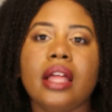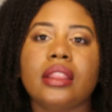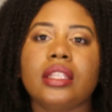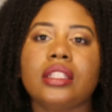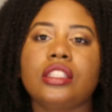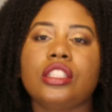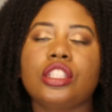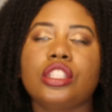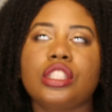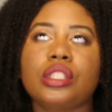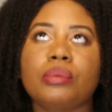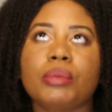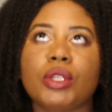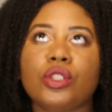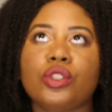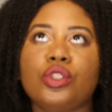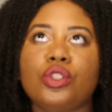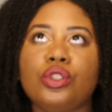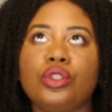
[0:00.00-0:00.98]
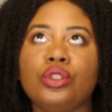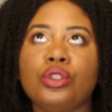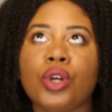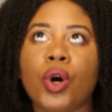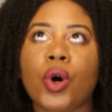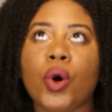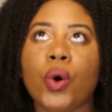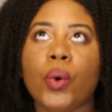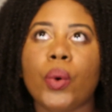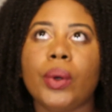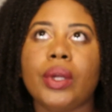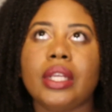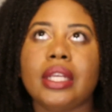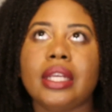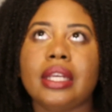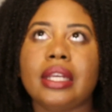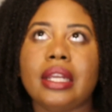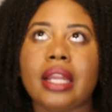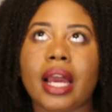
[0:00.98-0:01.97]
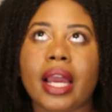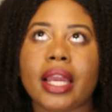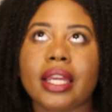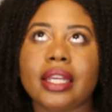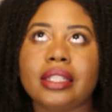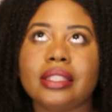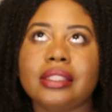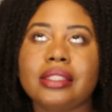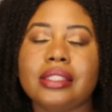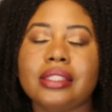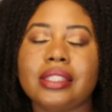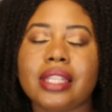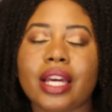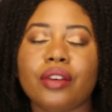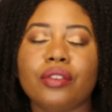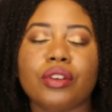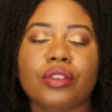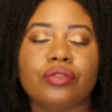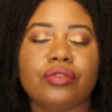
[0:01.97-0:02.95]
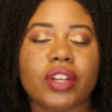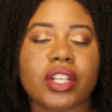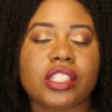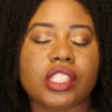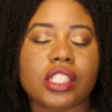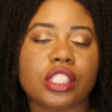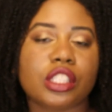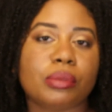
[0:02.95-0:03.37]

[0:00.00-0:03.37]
that just smells so nice and refreshing.